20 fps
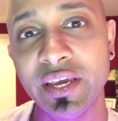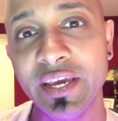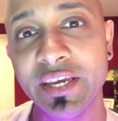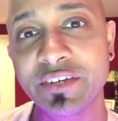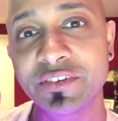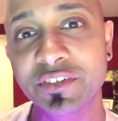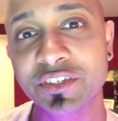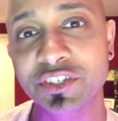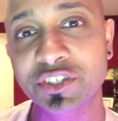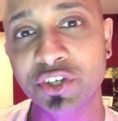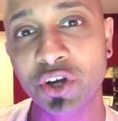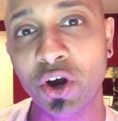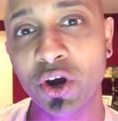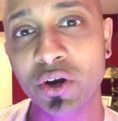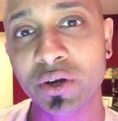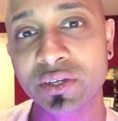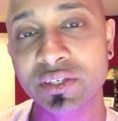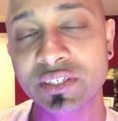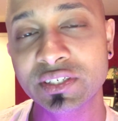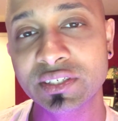each of the
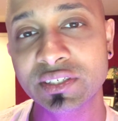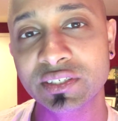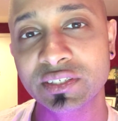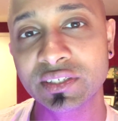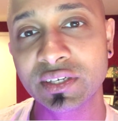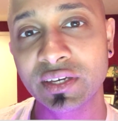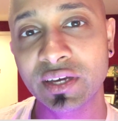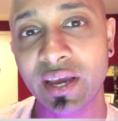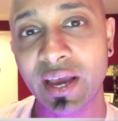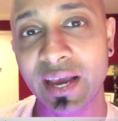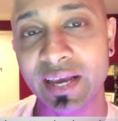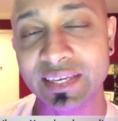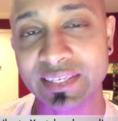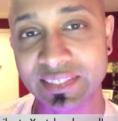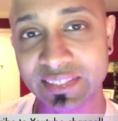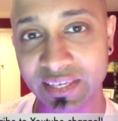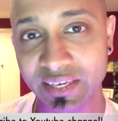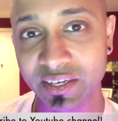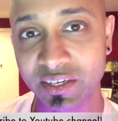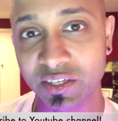songs as
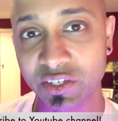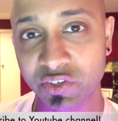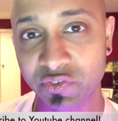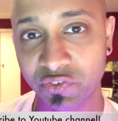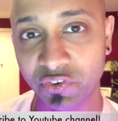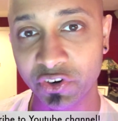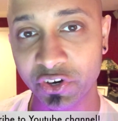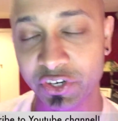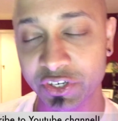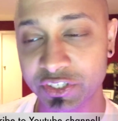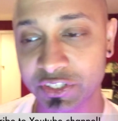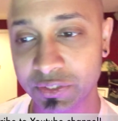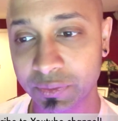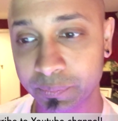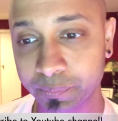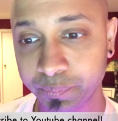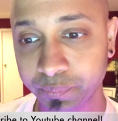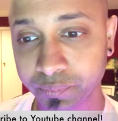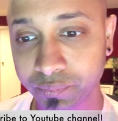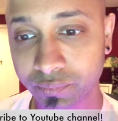singles first,
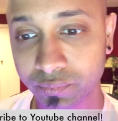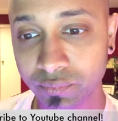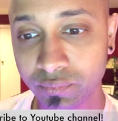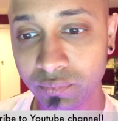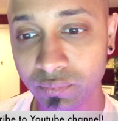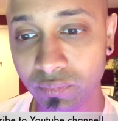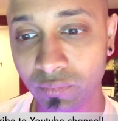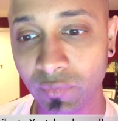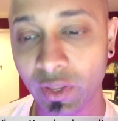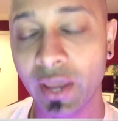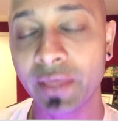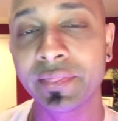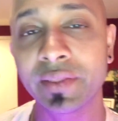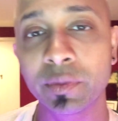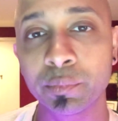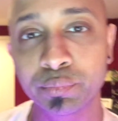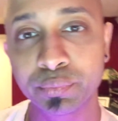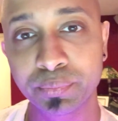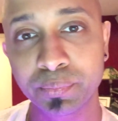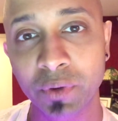and
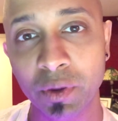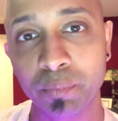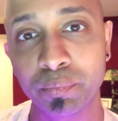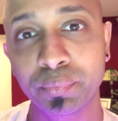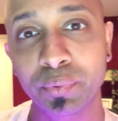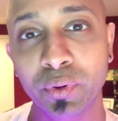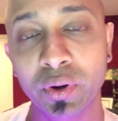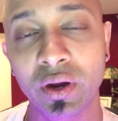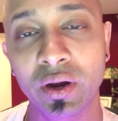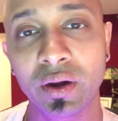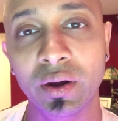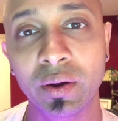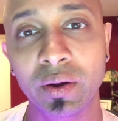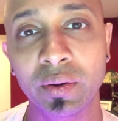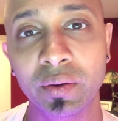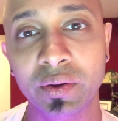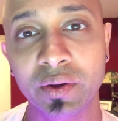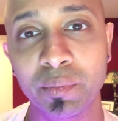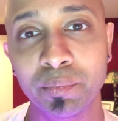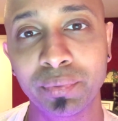then
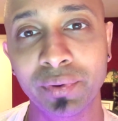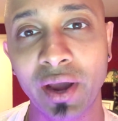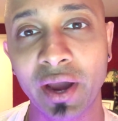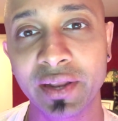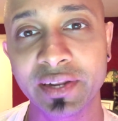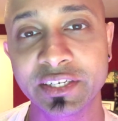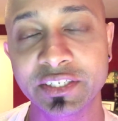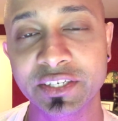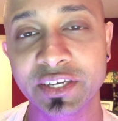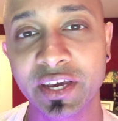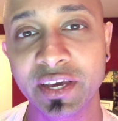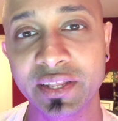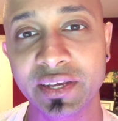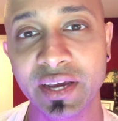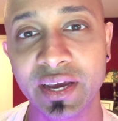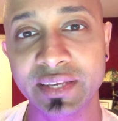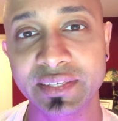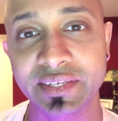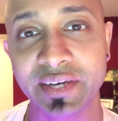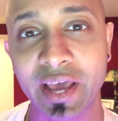compile it together
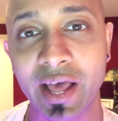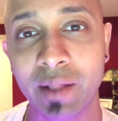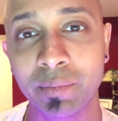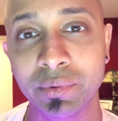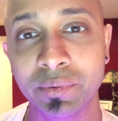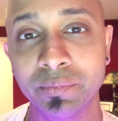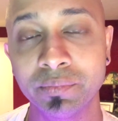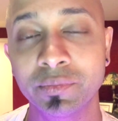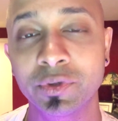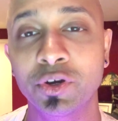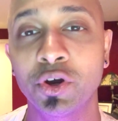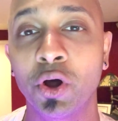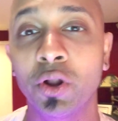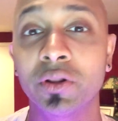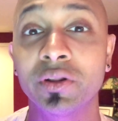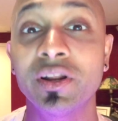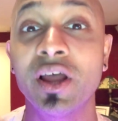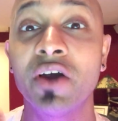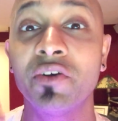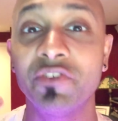as an album
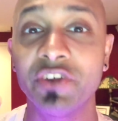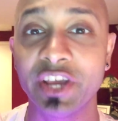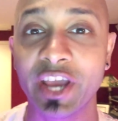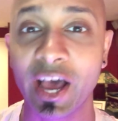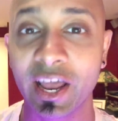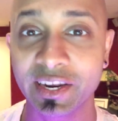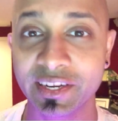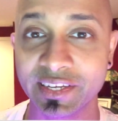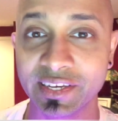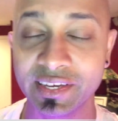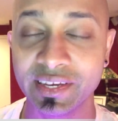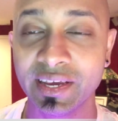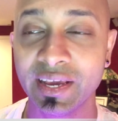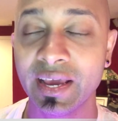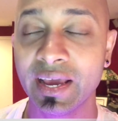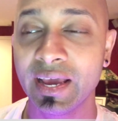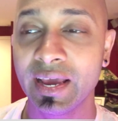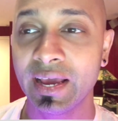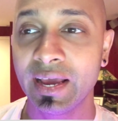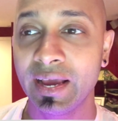called Reality.
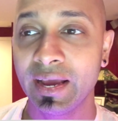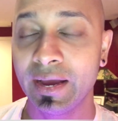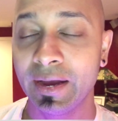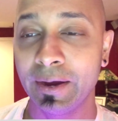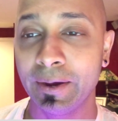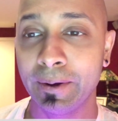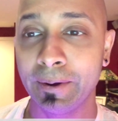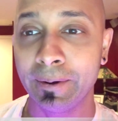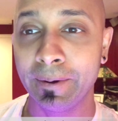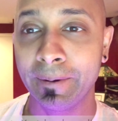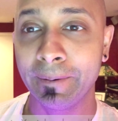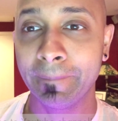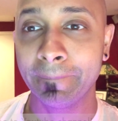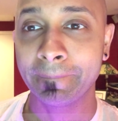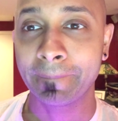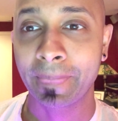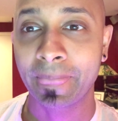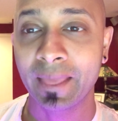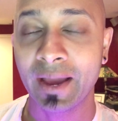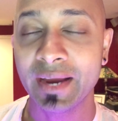
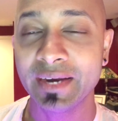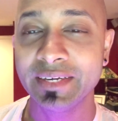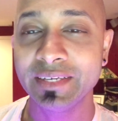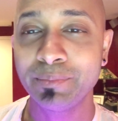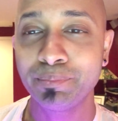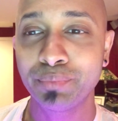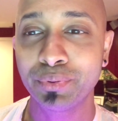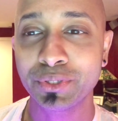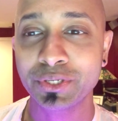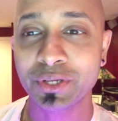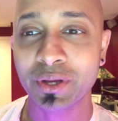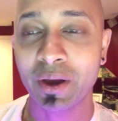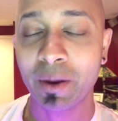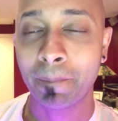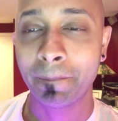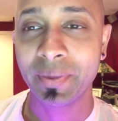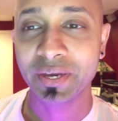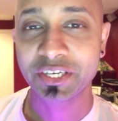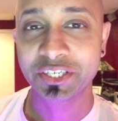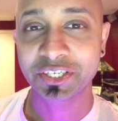I did put a
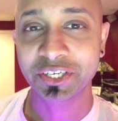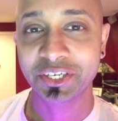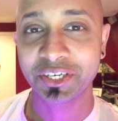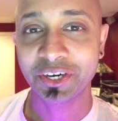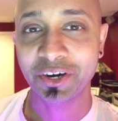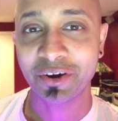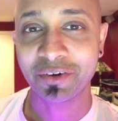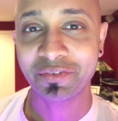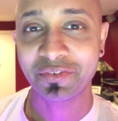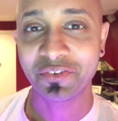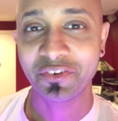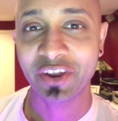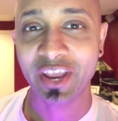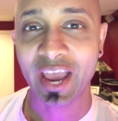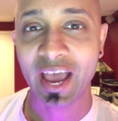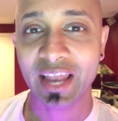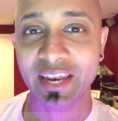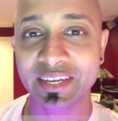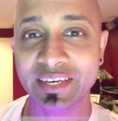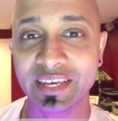picture of
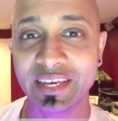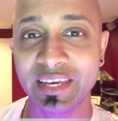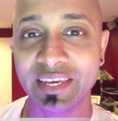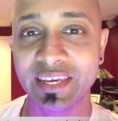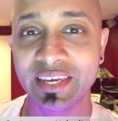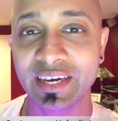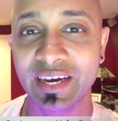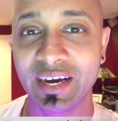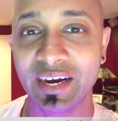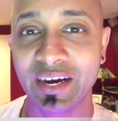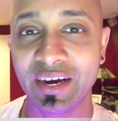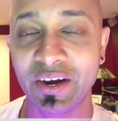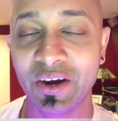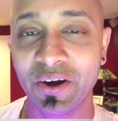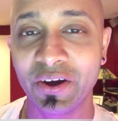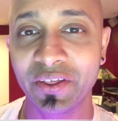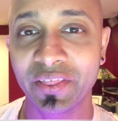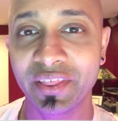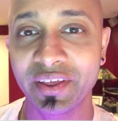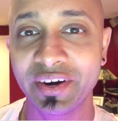Reality
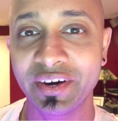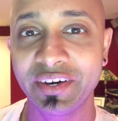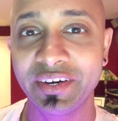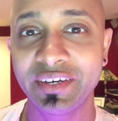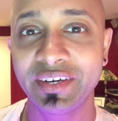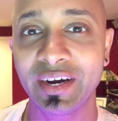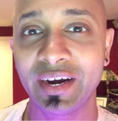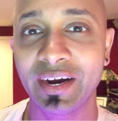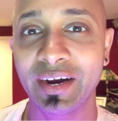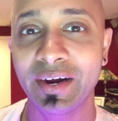on there,